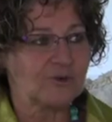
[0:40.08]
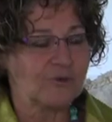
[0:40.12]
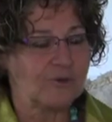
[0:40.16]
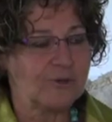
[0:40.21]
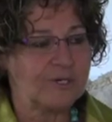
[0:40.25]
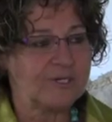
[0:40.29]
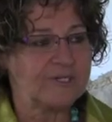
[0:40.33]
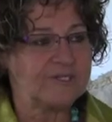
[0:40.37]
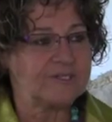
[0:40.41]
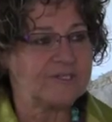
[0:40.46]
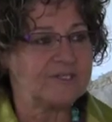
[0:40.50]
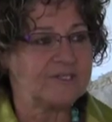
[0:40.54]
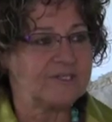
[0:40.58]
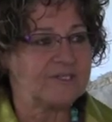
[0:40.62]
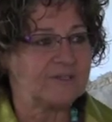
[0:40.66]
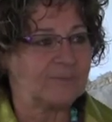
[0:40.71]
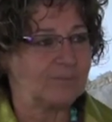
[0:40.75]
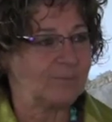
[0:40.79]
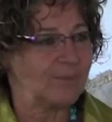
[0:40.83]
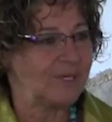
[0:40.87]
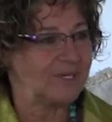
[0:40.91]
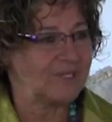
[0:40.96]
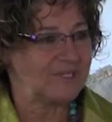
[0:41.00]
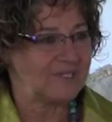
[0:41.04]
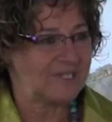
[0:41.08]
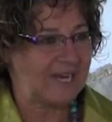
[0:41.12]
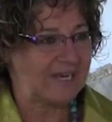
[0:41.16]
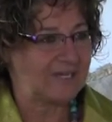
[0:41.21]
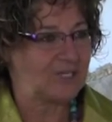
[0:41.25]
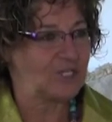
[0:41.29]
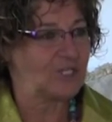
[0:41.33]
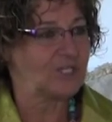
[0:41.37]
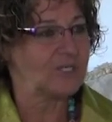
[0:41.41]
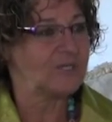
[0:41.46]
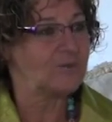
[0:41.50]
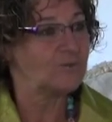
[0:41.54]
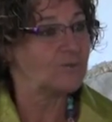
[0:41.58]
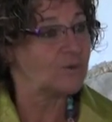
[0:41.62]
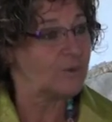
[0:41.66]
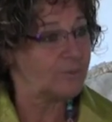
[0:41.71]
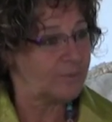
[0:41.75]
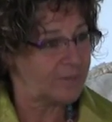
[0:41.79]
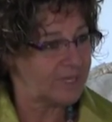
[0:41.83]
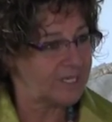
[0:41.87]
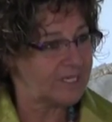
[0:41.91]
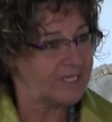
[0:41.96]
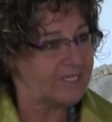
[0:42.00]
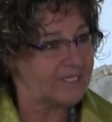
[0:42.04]
criticism, but it's actually
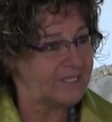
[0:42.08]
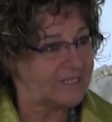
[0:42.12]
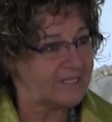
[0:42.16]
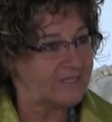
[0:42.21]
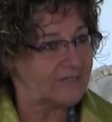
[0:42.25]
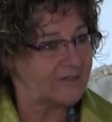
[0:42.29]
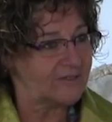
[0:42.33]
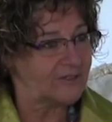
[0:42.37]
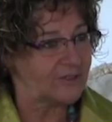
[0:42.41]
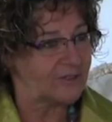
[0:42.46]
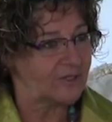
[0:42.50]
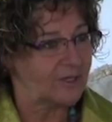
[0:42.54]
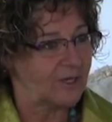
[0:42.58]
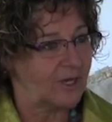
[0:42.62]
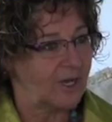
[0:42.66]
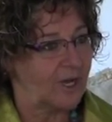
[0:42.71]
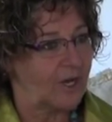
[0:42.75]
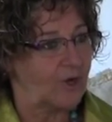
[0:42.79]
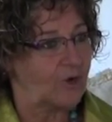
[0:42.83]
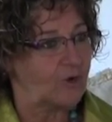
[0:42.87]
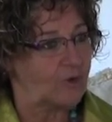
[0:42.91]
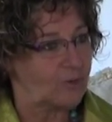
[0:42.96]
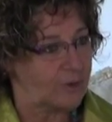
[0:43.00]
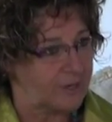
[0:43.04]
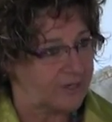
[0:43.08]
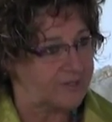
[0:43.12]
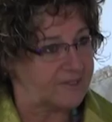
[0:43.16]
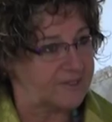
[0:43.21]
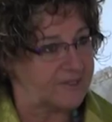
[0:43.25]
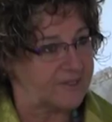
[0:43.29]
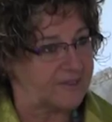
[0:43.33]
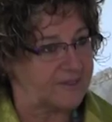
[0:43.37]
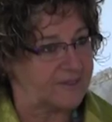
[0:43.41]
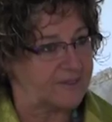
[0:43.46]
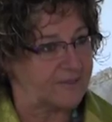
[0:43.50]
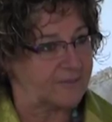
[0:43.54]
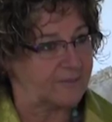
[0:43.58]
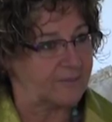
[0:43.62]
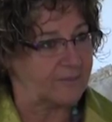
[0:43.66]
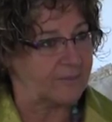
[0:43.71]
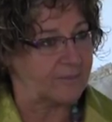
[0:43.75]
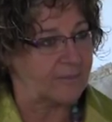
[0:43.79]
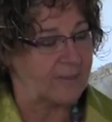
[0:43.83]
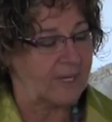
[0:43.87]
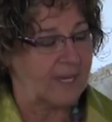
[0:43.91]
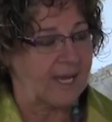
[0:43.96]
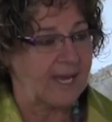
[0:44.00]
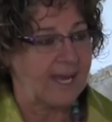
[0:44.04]
repeated
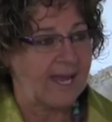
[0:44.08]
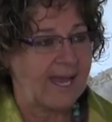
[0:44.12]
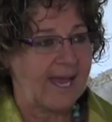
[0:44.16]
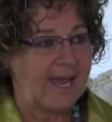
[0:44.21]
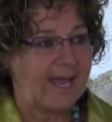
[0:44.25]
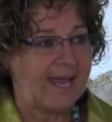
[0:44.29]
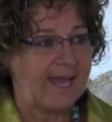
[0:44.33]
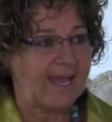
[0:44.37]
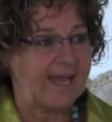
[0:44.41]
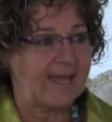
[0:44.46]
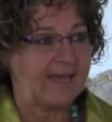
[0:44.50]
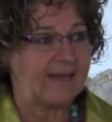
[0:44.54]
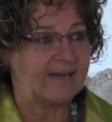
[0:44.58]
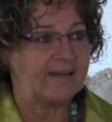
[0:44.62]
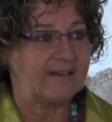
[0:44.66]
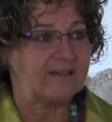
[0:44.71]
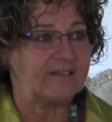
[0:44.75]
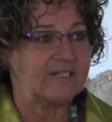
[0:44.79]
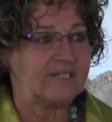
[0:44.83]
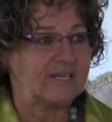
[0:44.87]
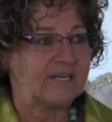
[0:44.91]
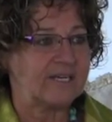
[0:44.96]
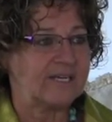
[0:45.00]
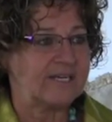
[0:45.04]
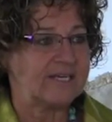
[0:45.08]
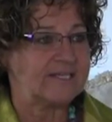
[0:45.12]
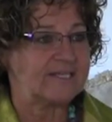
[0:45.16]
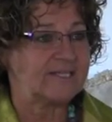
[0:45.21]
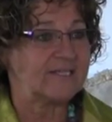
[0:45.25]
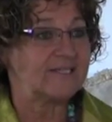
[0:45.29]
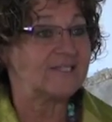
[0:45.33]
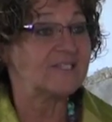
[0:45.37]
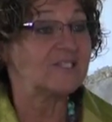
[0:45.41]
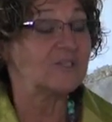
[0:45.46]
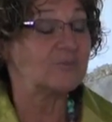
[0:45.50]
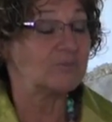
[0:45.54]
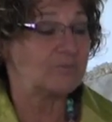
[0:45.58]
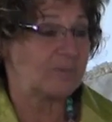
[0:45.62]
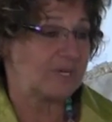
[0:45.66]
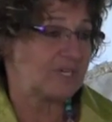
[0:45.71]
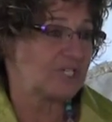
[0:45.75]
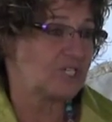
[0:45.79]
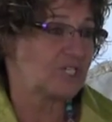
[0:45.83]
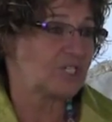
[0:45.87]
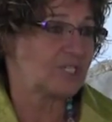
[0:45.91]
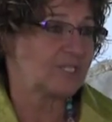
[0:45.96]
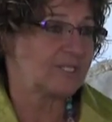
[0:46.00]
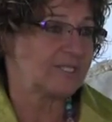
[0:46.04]
criticism, and it's
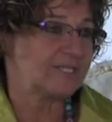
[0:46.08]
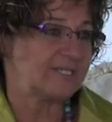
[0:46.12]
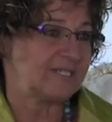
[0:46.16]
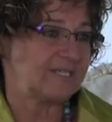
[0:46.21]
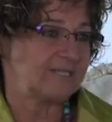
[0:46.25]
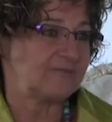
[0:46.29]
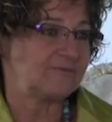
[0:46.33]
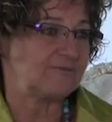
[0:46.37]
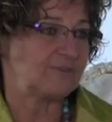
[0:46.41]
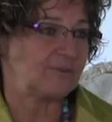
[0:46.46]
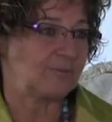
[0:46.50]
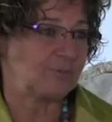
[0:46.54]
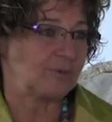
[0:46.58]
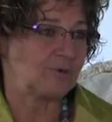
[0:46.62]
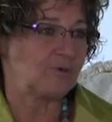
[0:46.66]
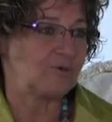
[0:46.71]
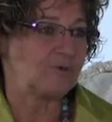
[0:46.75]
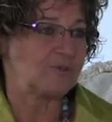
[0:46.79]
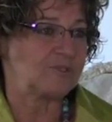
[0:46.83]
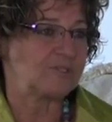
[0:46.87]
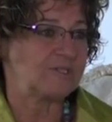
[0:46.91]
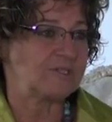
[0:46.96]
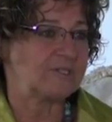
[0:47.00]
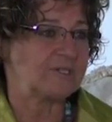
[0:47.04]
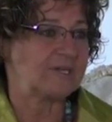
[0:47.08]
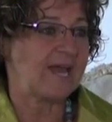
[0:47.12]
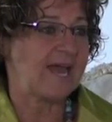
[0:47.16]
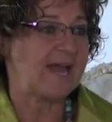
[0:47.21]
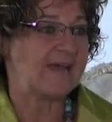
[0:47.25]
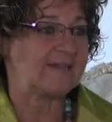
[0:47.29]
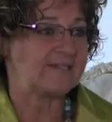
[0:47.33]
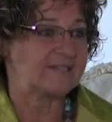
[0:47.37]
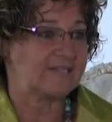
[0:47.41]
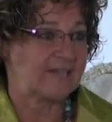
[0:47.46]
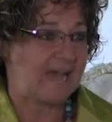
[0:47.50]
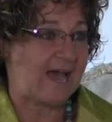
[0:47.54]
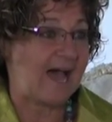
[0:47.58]
especially if the person has